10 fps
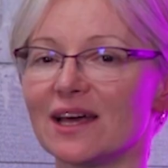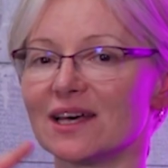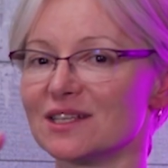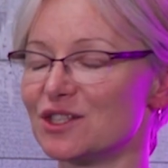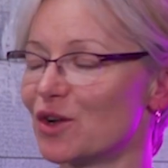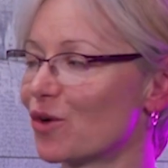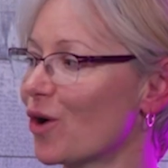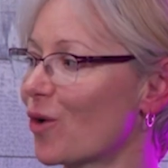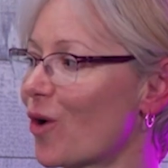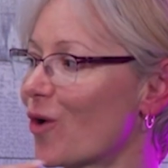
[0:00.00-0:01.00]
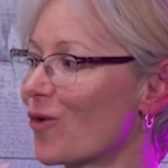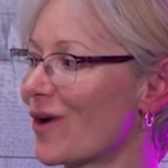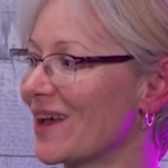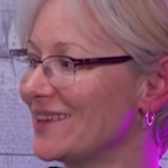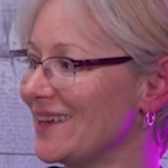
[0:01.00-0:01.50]
Because they're
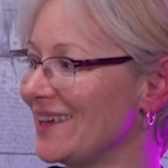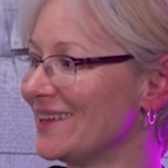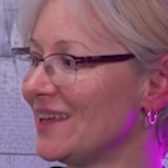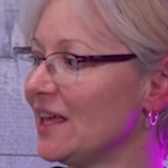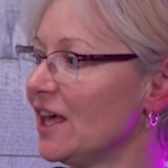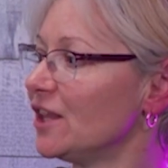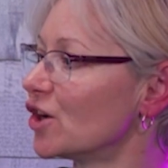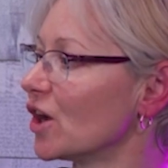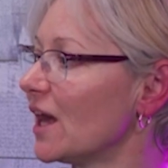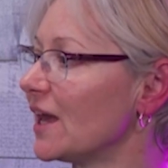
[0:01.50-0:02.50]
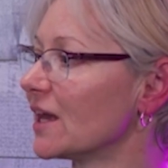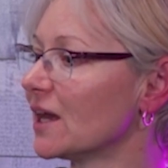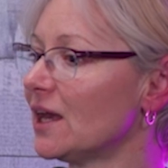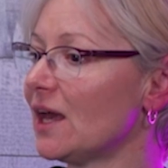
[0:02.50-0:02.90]
already, they're like,